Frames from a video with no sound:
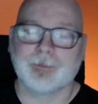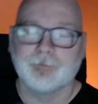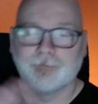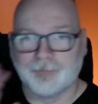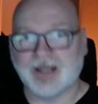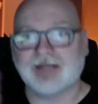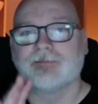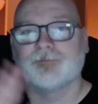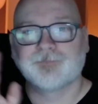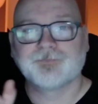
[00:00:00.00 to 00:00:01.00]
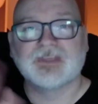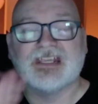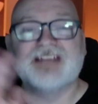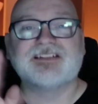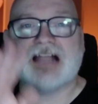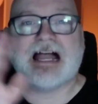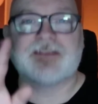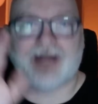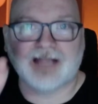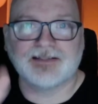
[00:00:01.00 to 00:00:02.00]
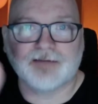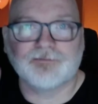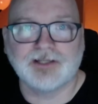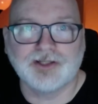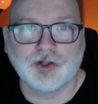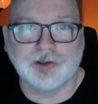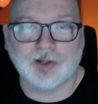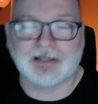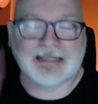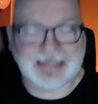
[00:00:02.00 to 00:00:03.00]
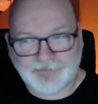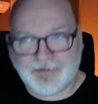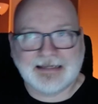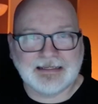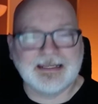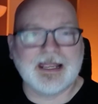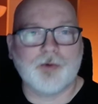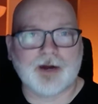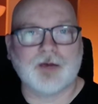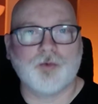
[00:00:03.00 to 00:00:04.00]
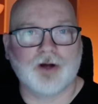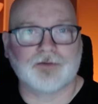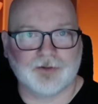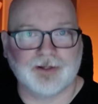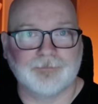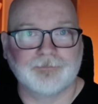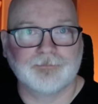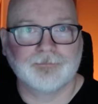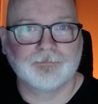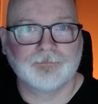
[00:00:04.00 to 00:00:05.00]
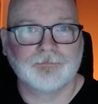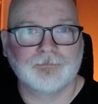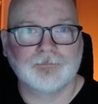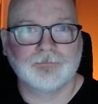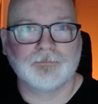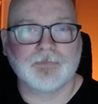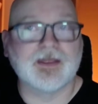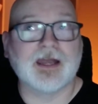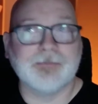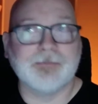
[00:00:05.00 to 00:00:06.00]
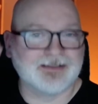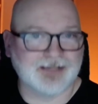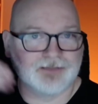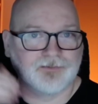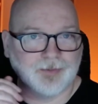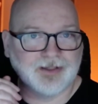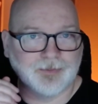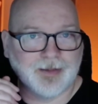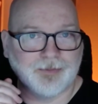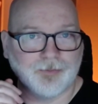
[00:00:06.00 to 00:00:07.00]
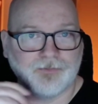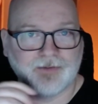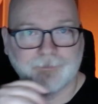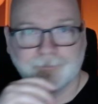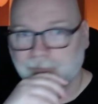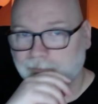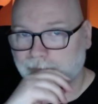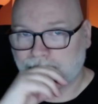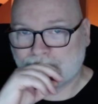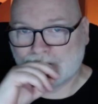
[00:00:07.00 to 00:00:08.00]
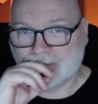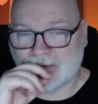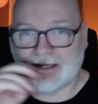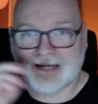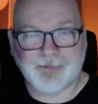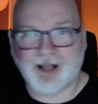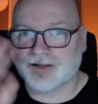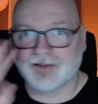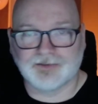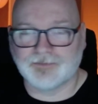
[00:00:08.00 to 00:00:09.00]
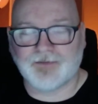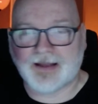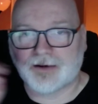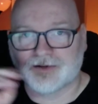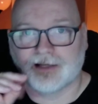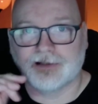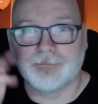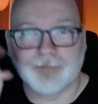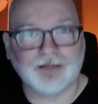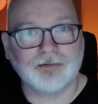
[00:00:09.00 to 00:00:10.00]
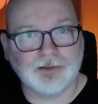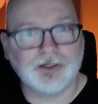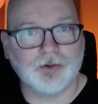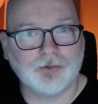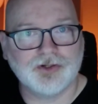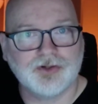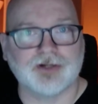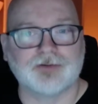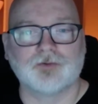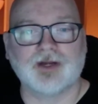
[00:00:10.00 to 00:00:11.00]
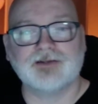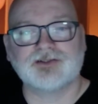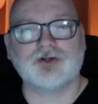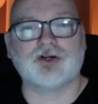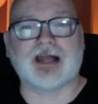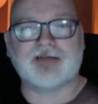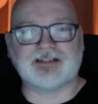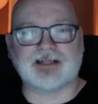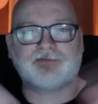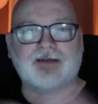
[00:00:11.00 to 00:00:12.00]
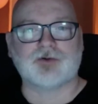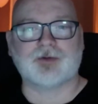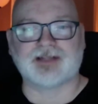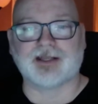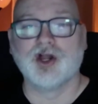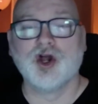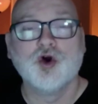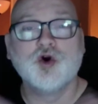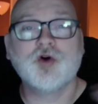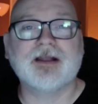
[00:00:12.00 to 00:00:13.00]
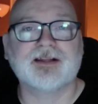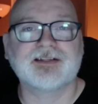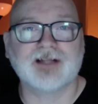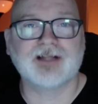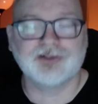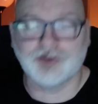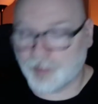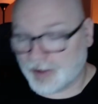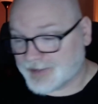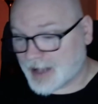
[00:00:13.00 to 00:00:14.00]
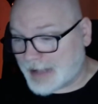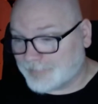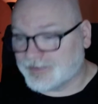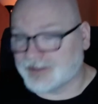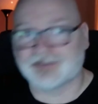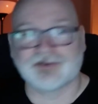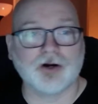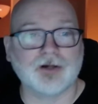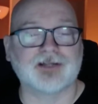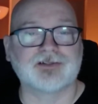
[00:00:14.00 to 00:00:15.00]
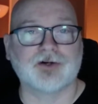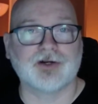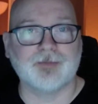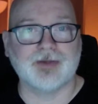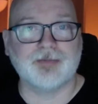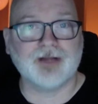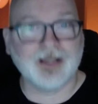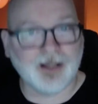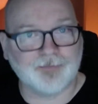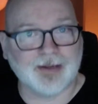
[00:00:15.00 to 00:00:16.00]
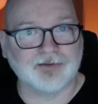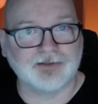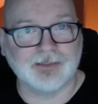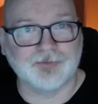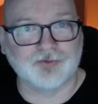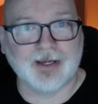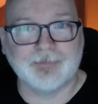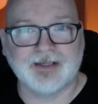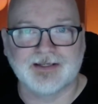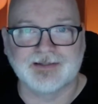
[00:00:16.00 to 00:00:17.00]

But he is a guy that I definitely could look like. If I can get what I want for him, then it makes sense for me to maybe move him. Right? I'm not going to fire sale him, but you could, right? So good. I've identified who I'm selling. Who am I going to sell to? Well, the obvious targets are going to be playoff bound teams, right? Because